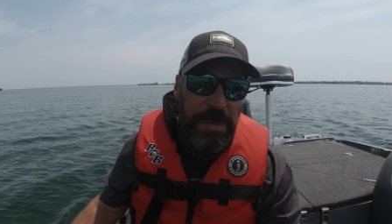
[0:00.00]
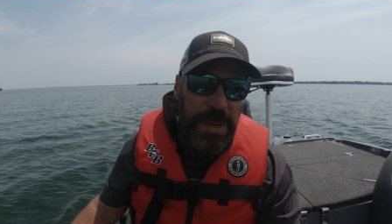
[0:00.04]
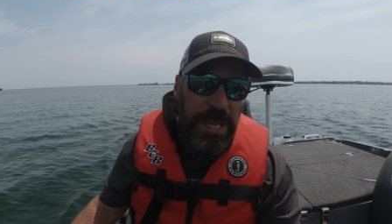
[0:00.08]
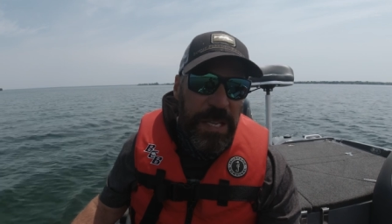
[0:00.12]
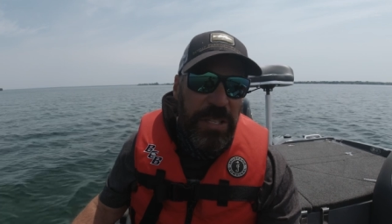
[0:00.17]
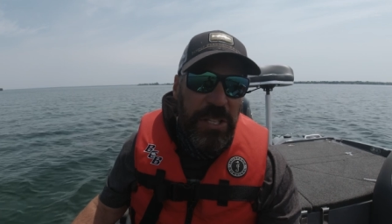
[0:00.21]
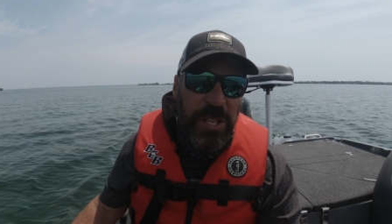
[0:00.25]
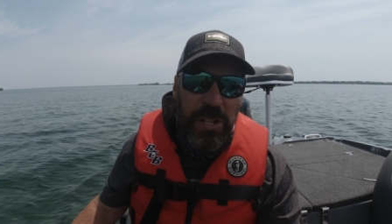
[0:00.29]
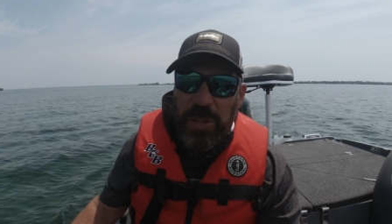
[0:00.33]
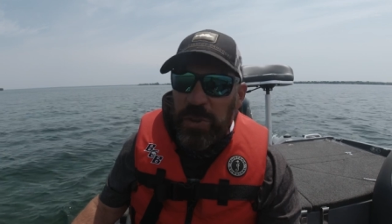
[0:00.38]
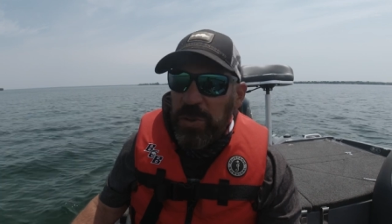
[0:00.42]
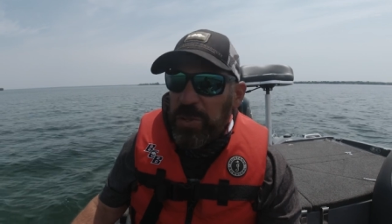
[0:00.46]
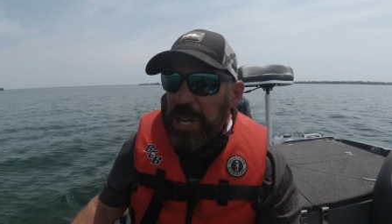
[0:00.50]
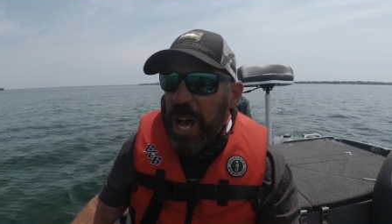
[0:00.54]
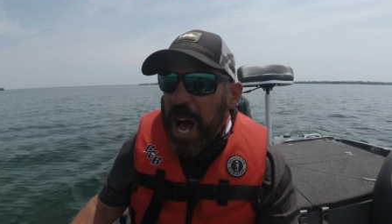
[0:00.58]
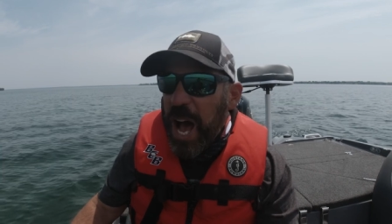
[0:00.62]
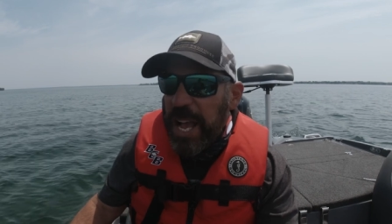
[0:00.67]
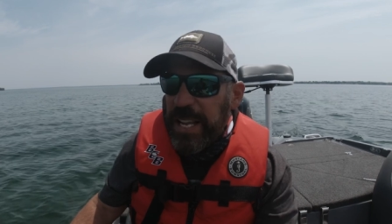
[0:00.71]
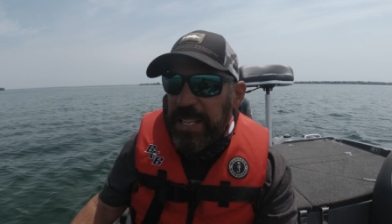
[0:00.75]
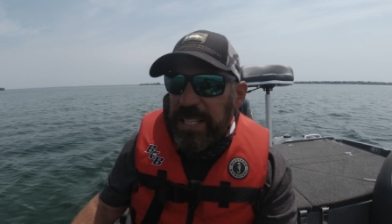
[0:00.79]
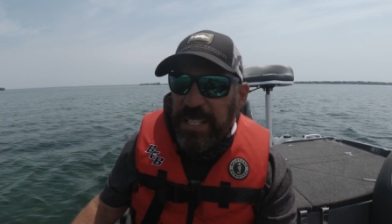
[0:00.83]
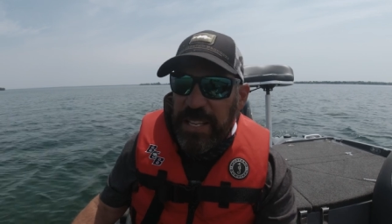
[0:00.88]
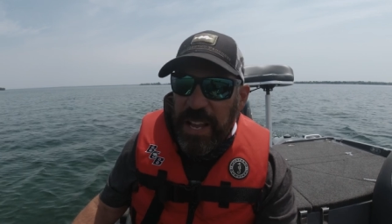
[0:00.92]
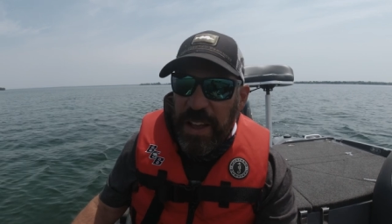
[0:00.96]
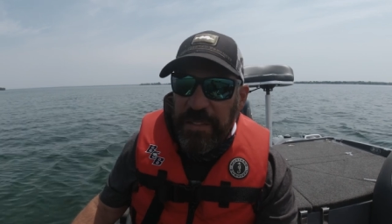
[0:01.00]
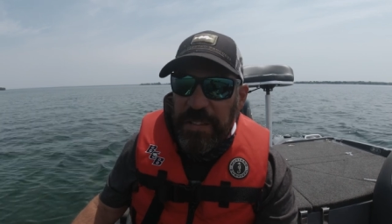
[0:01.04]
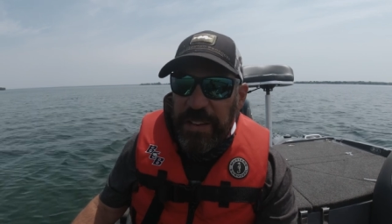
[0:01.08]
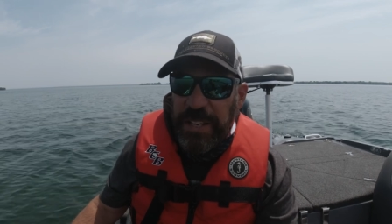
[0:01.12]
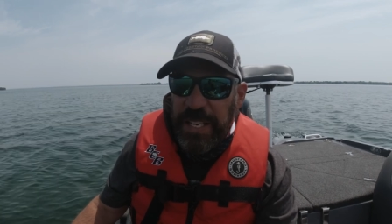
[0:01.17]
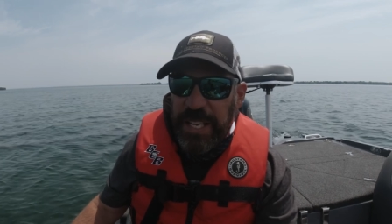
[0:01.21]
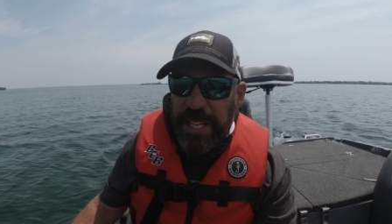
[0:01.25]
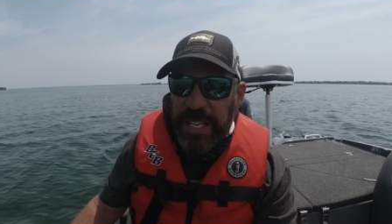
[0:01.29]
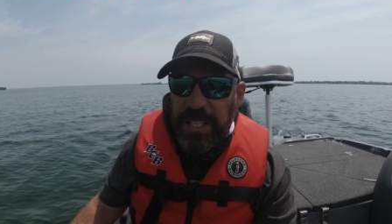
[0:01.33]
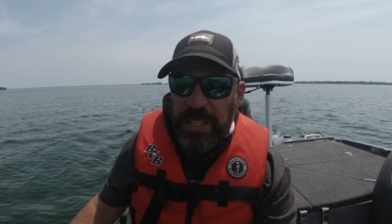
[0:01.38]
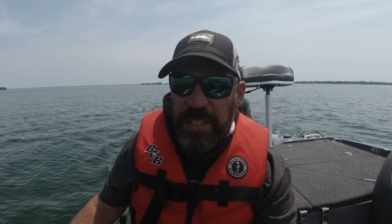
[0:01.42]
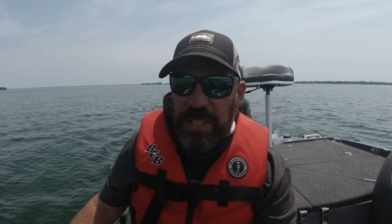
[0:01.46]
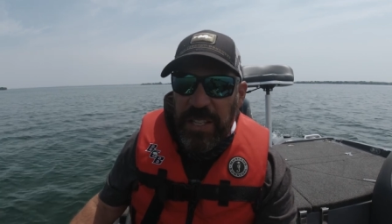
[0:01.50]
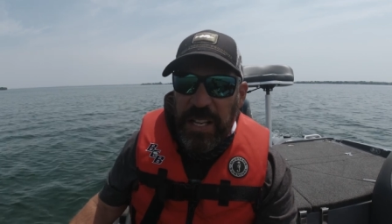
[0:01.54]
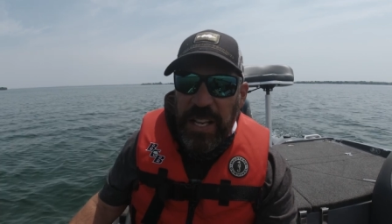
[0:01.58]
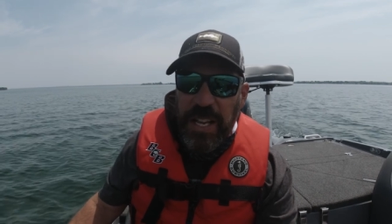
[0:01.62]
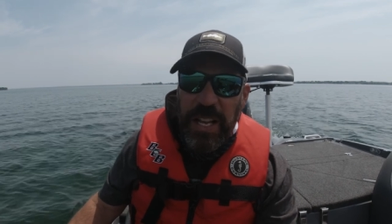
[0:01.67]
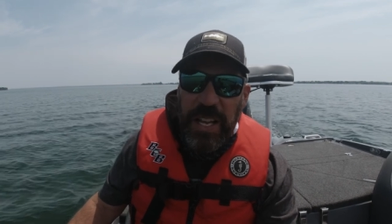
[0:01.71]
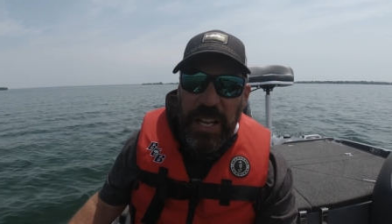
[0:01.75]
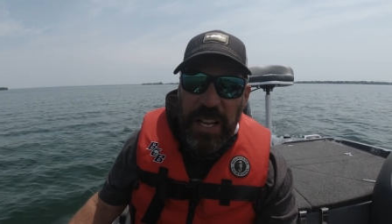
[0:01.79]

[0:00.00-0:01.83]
them into those high 70s,